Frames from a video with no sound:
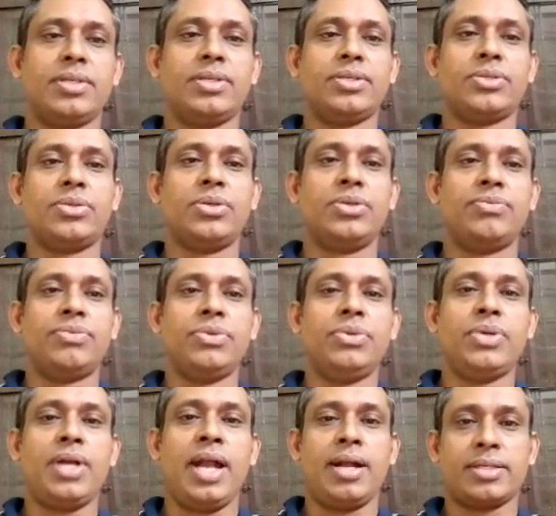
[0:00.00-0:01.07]
So if
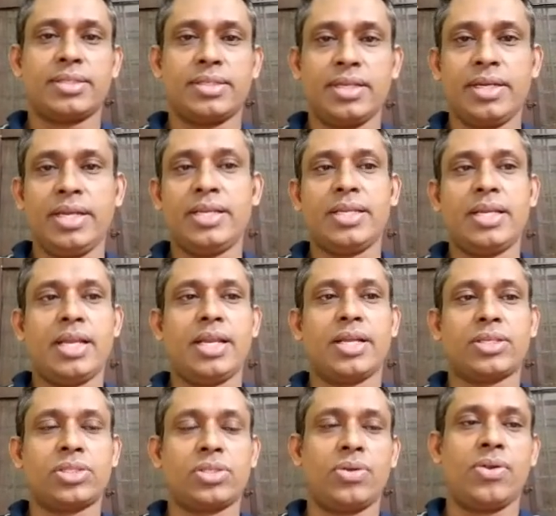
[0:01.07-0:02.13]
you accelerate an
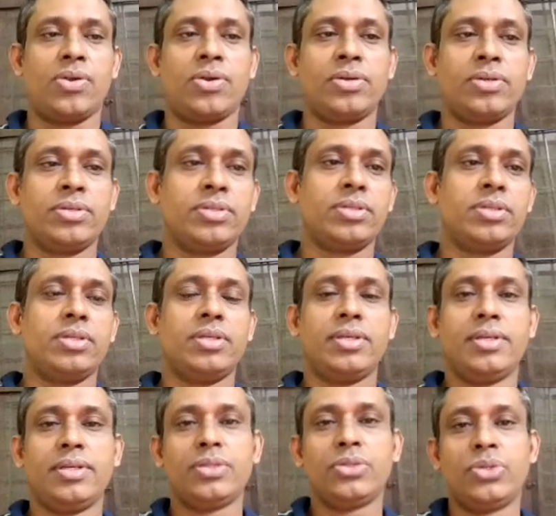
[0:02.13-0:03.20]
electron
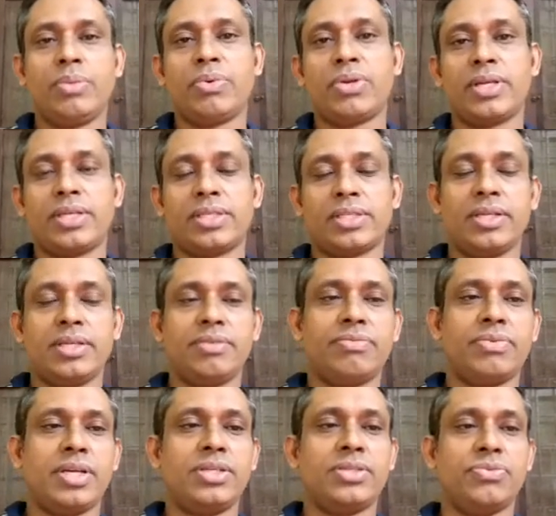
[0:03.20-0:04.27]
through a potential
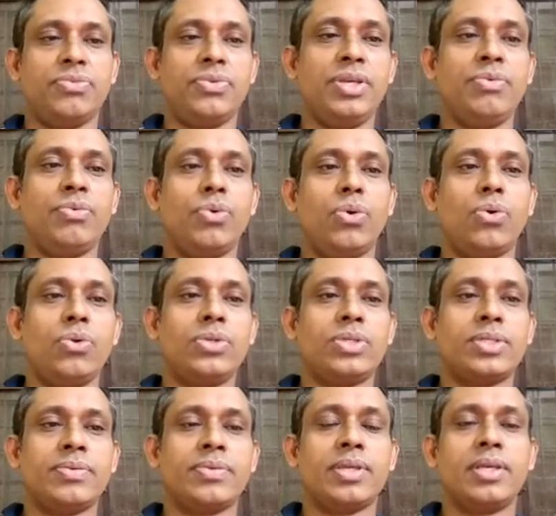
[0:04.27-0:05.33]
difference v
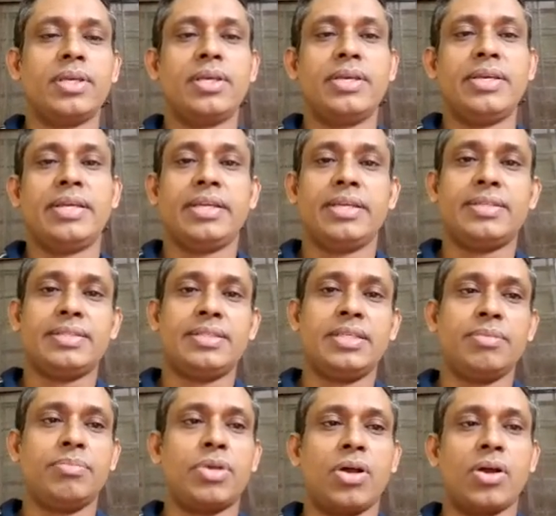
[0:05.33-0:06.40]
volts, its
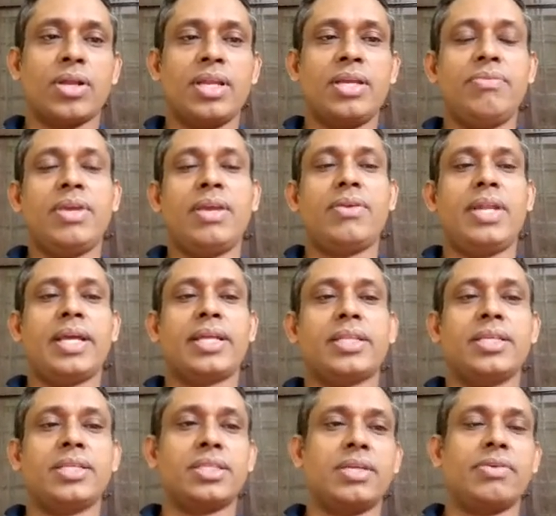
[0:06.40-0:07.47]
de Broglie
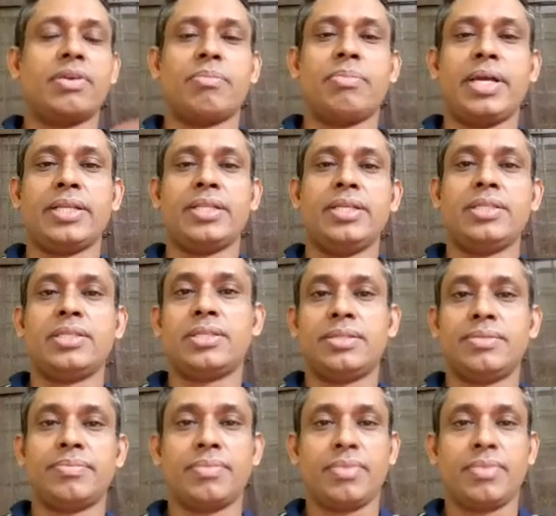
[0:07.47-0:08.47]
wavelength is given by this.